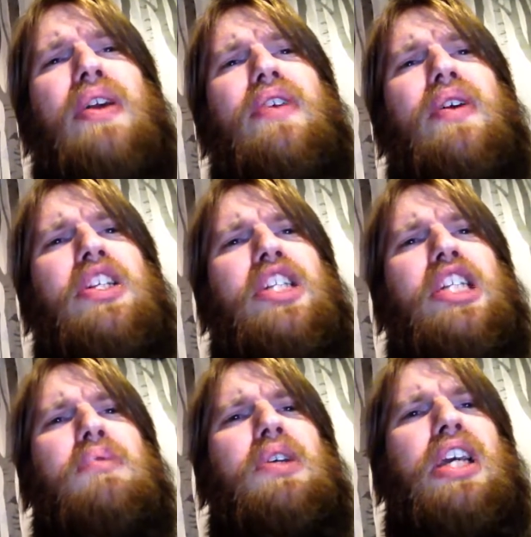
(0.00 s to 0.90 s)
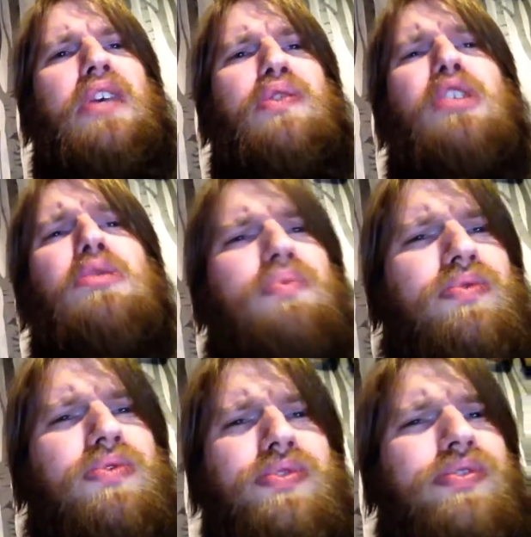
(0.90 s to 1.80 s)
very cheap looking film.
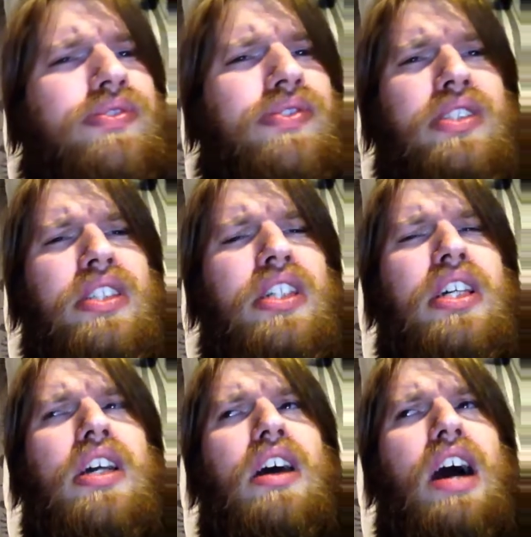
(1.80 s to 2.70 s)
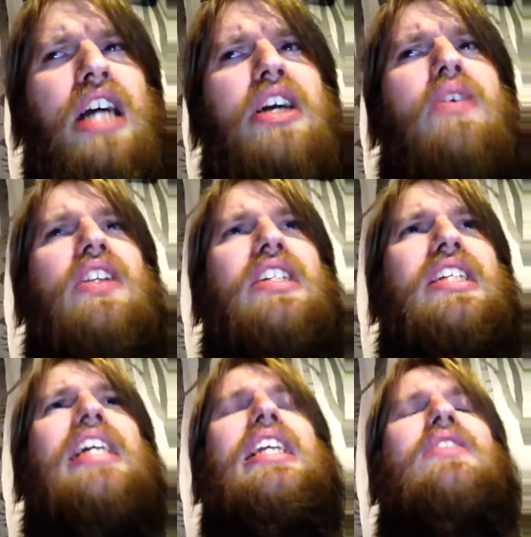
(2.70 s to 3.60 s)
I don't
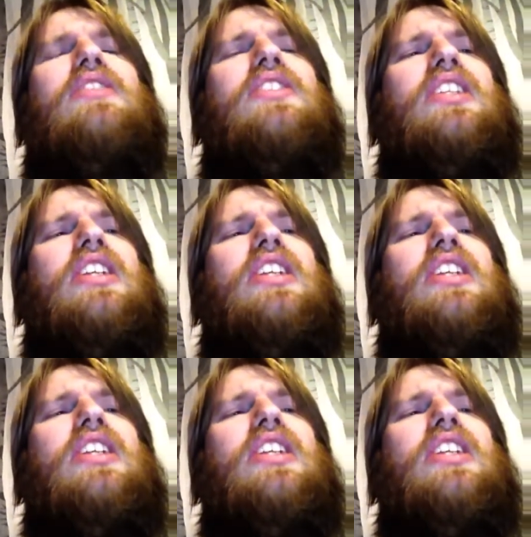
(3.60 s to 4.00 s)
understand how something